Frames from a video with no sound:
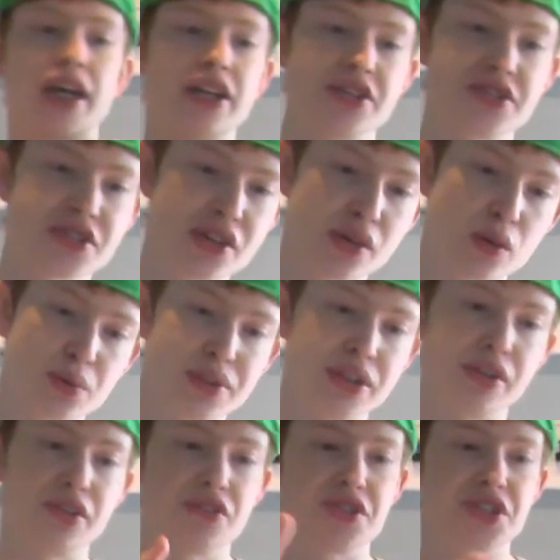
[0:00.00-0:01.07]
in a circle, and you
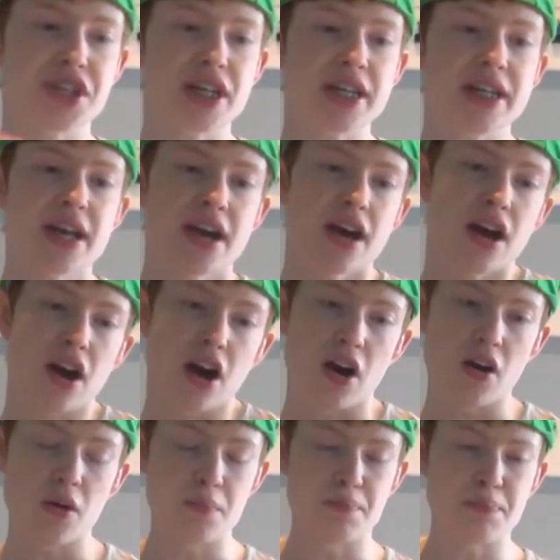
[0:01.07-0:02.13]
can see
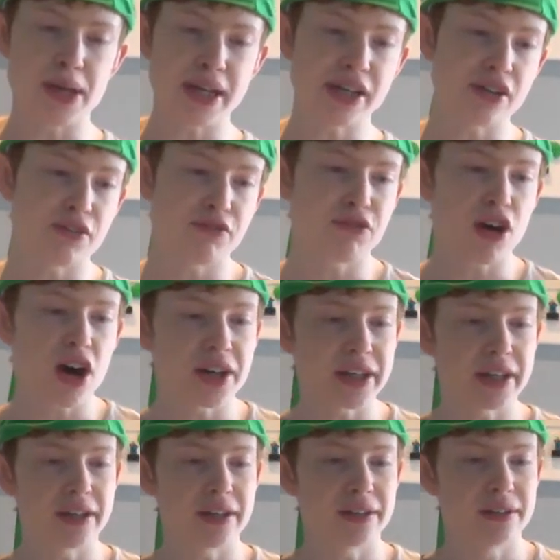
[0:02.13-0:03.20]
a big
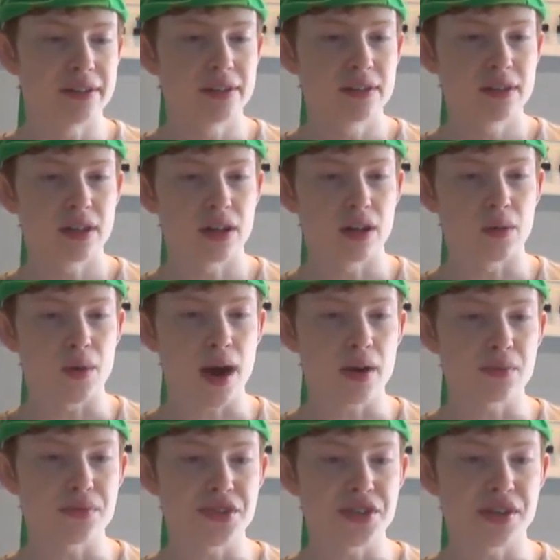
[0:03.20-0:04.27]
fire
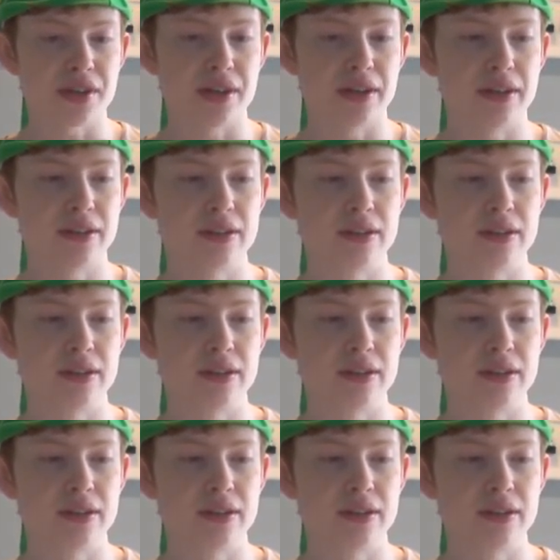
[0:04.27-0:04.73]
around her.